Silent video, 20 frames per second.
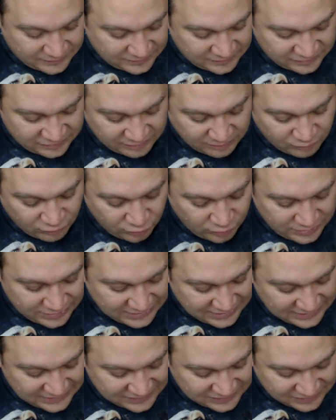there's some
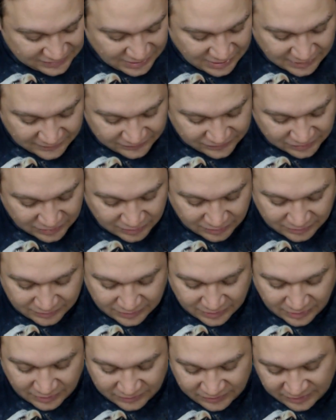really neat stuff. So,
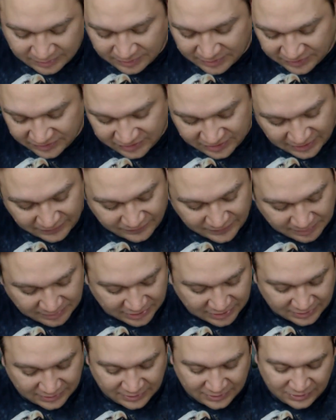some of this stuff
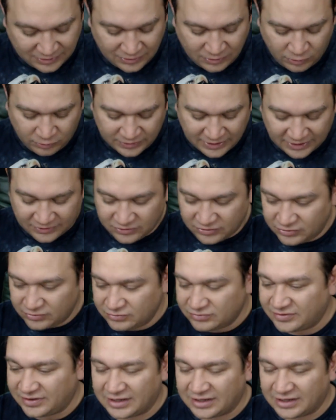I'm going to hold on to,